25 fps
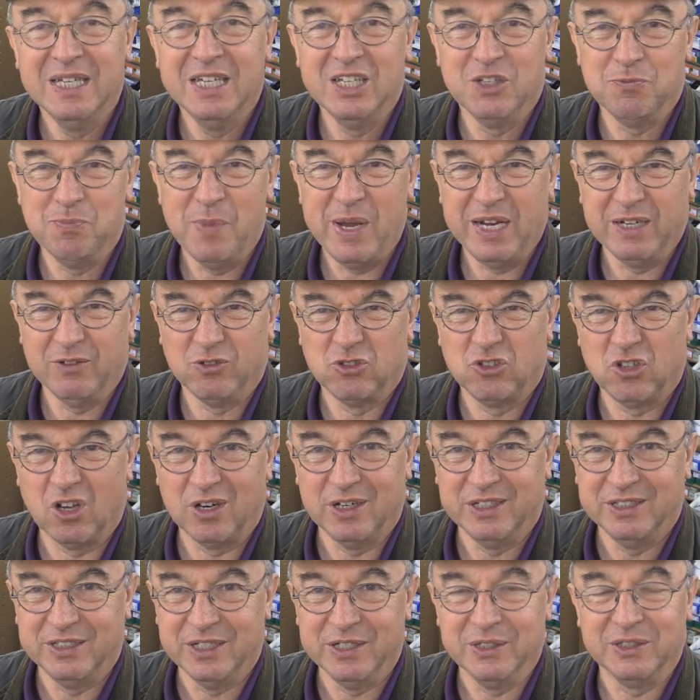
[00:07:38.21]
It's made of
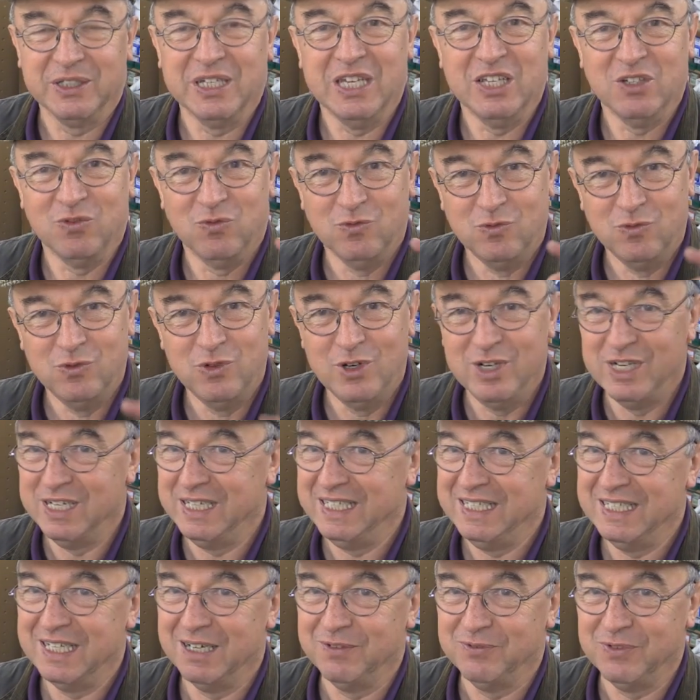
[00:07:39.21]
solid oak, it's
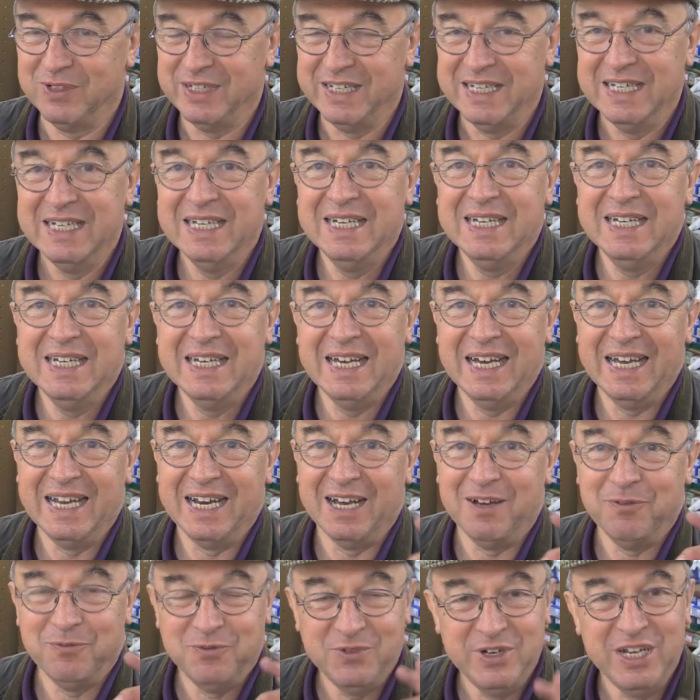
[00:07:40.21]
really lovely, and
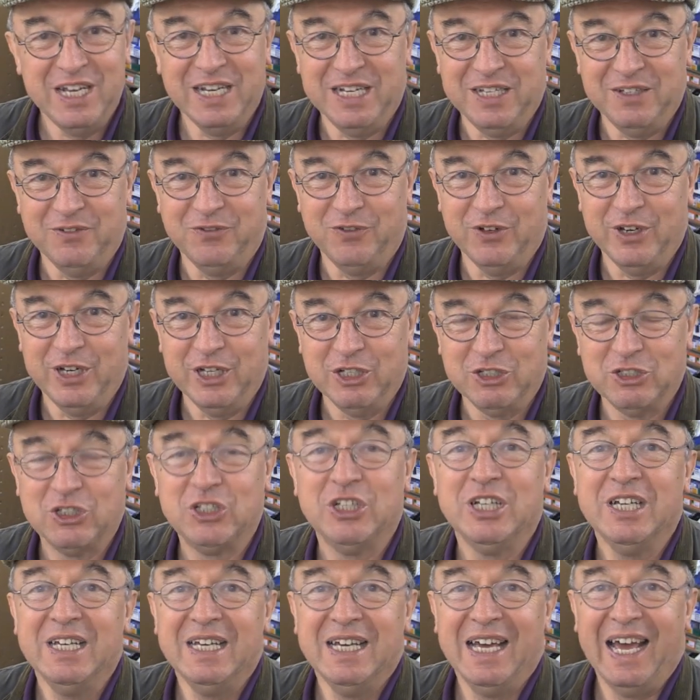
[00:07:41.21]
I've nearly
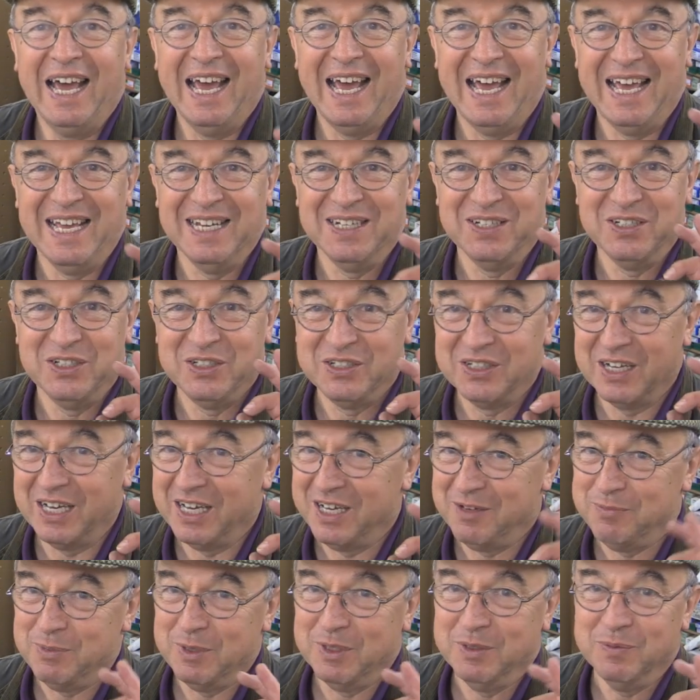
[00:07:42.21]
finished, and
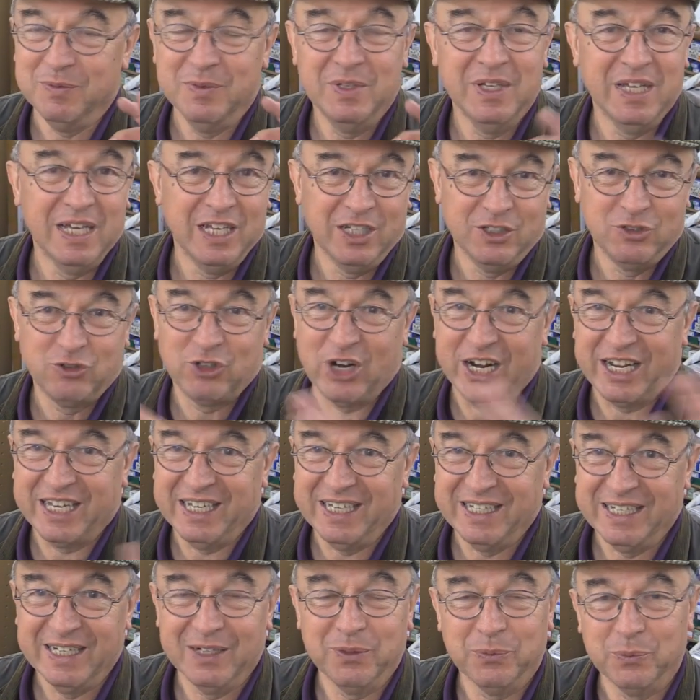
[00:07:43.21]
I've been
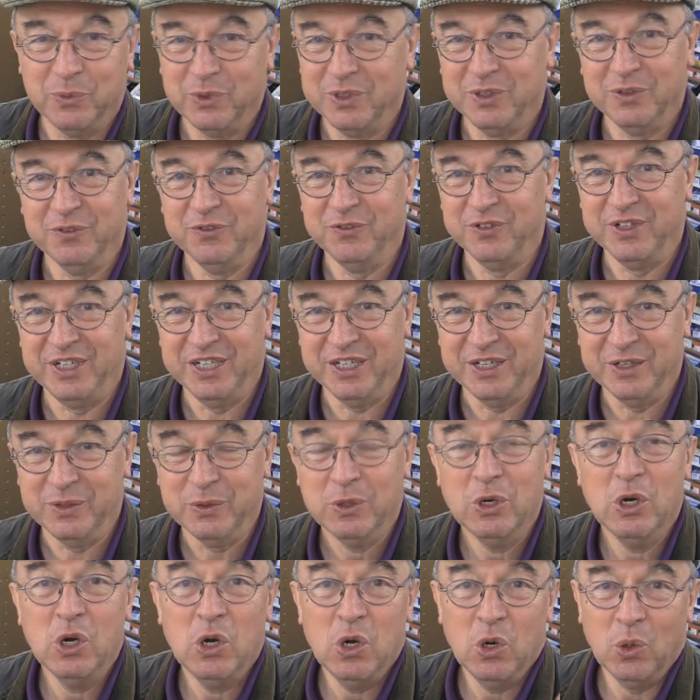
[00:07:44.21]
tracking it with the
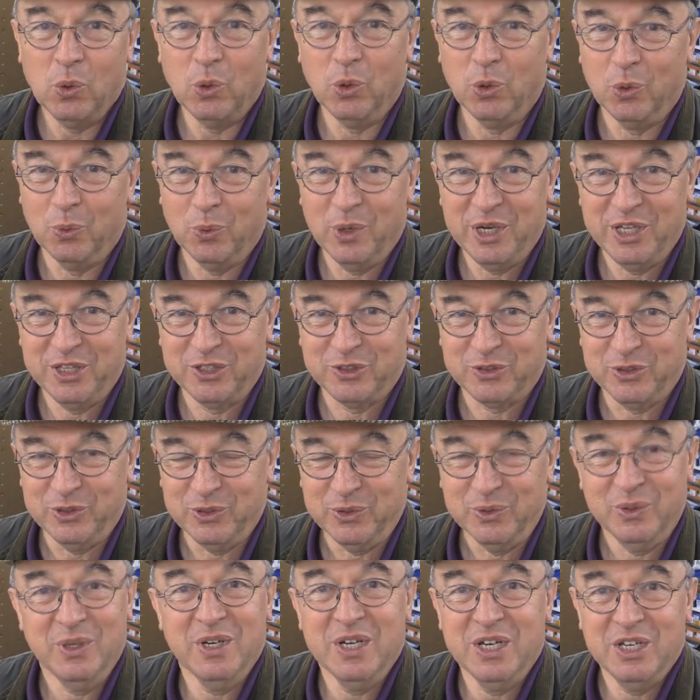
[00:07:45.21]
video all the way
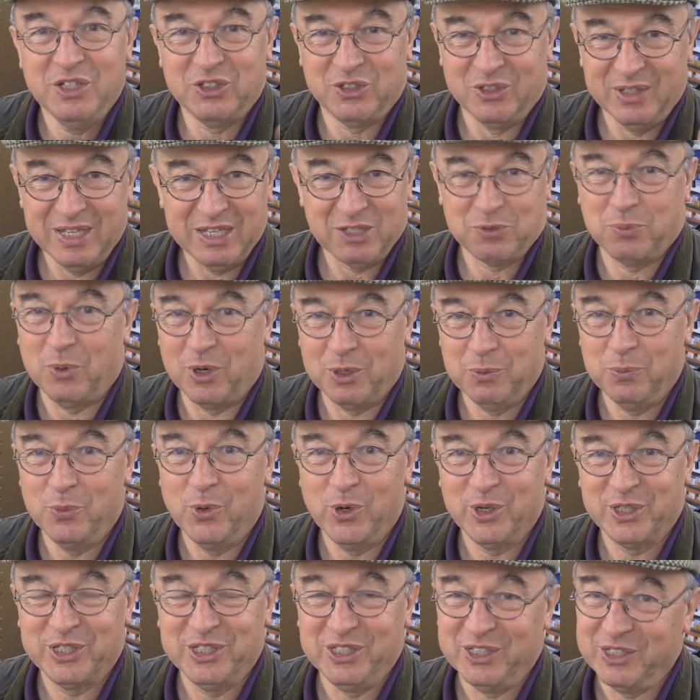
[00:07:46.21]
through. So that's what I'm
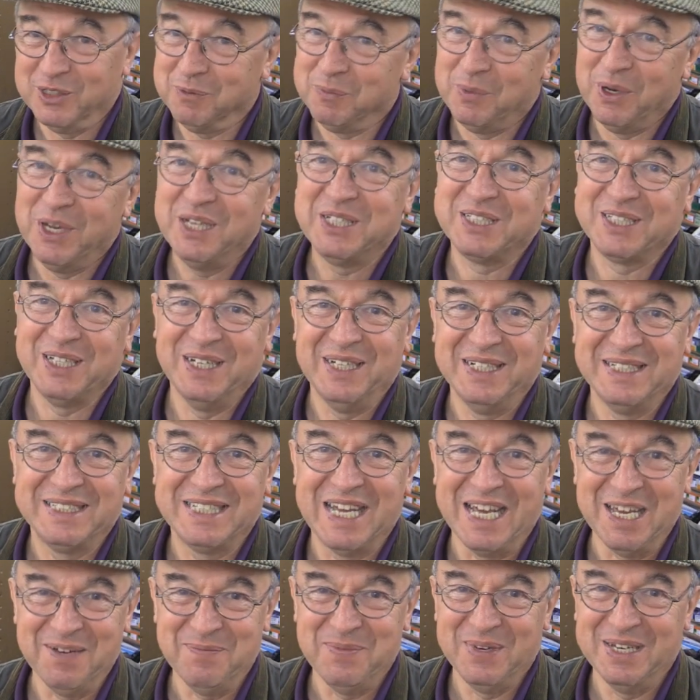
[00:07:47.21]
working on, but it's going to
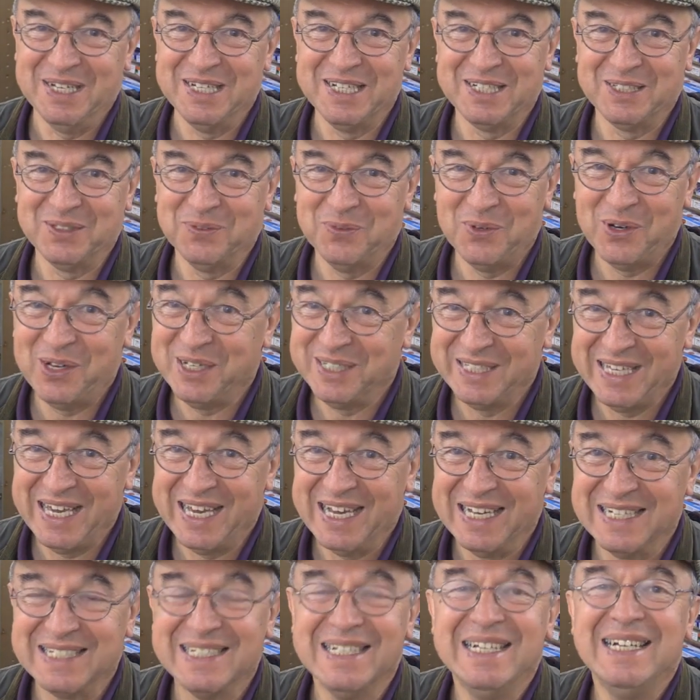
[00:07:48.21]
take me a little while
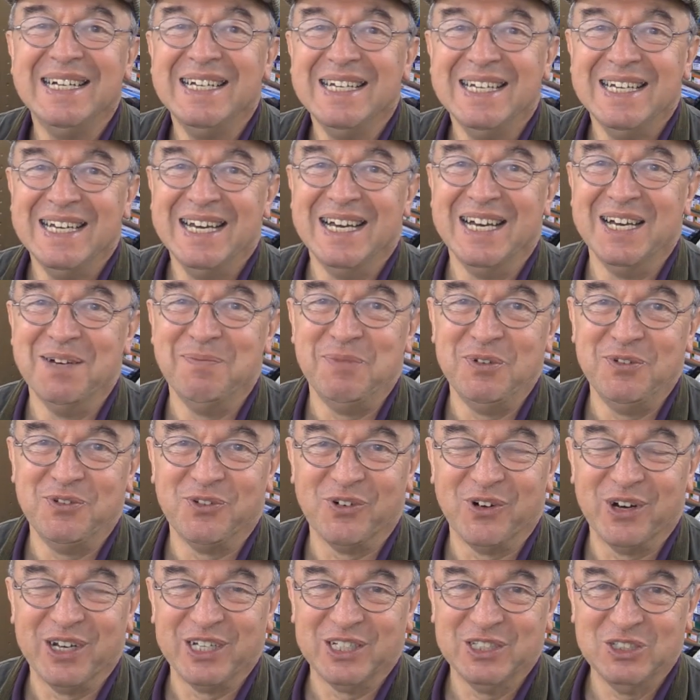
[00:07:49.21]
yet
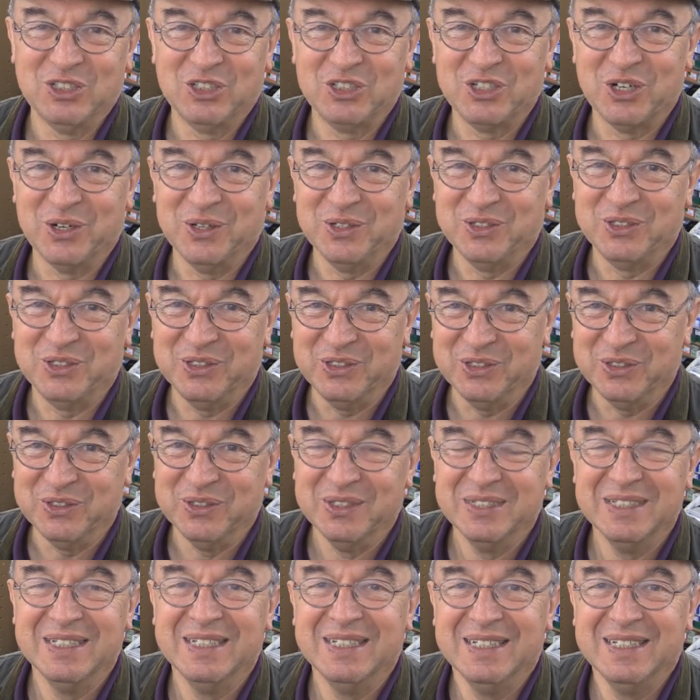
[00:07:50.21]
before I can show it to you.